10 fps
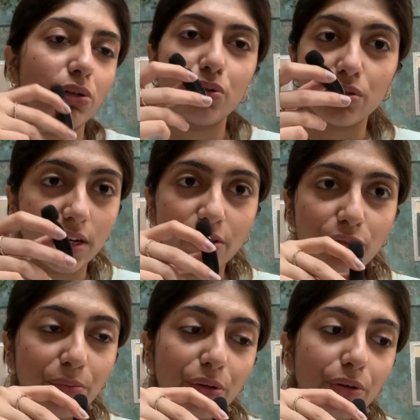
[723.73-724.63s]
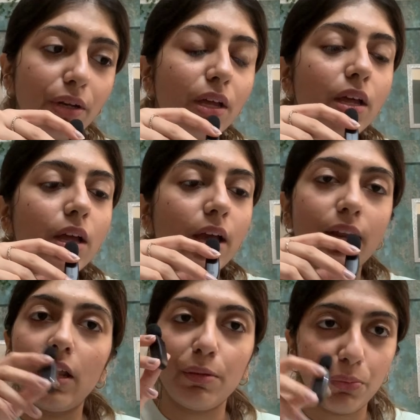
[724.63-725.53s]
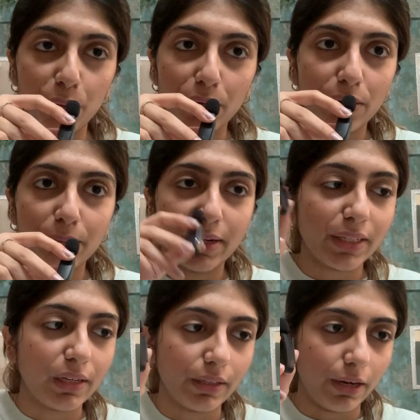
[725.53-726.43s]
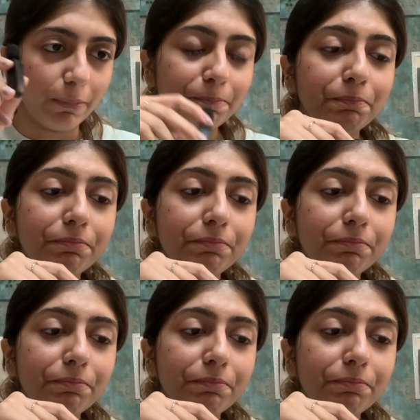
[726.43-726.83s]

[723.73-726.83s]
I'll just read it from here, and I'll upload it in my Telegram.